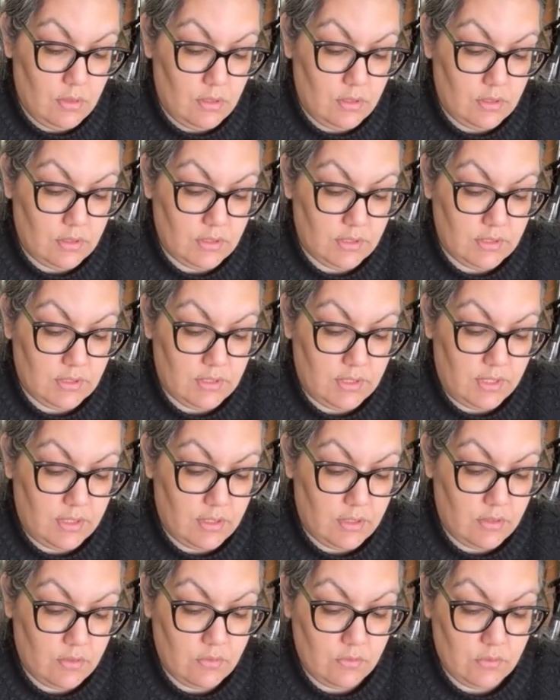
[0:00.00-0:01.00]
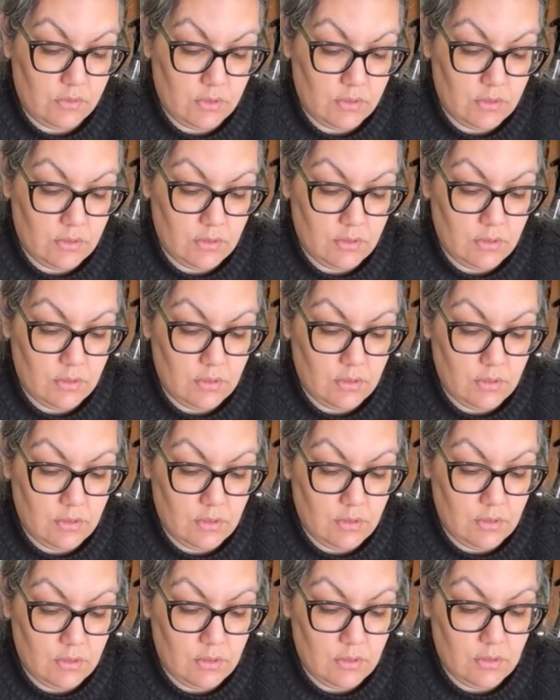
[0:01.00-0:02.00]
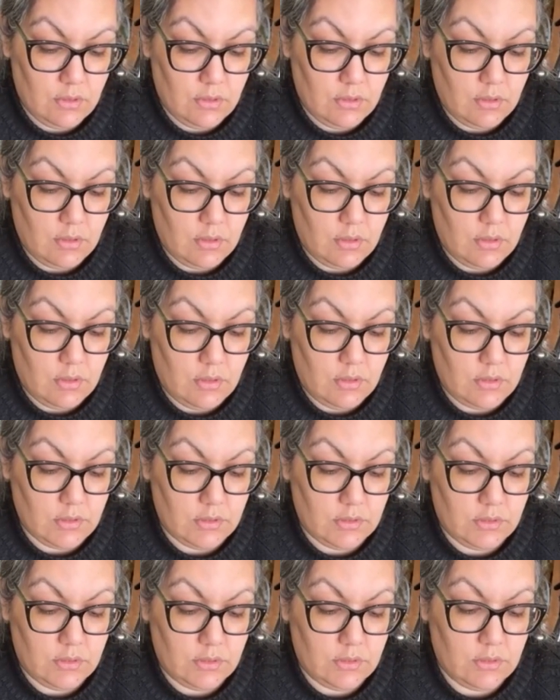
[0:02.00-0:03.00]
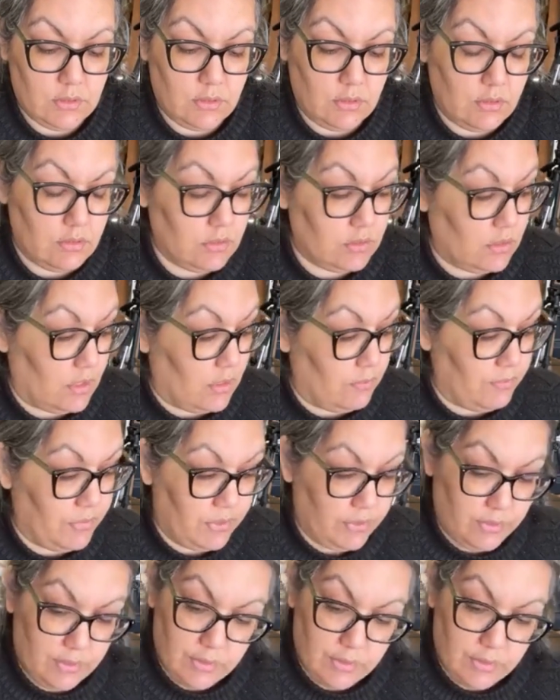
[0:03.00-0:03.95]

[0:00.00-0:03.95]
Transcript: this down and this on top.